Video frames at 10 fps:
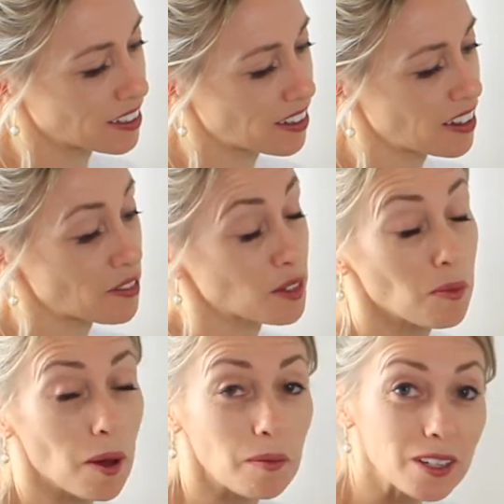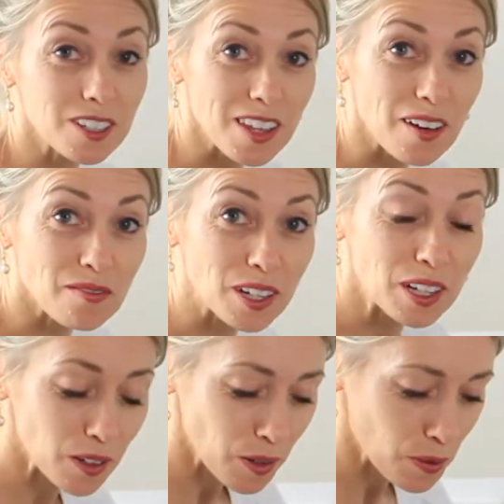I'll have to publish that
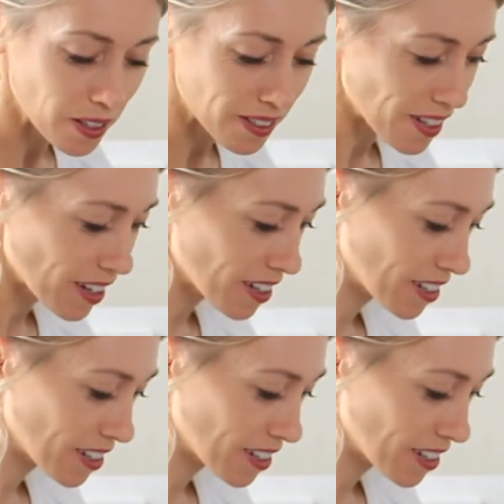video one day.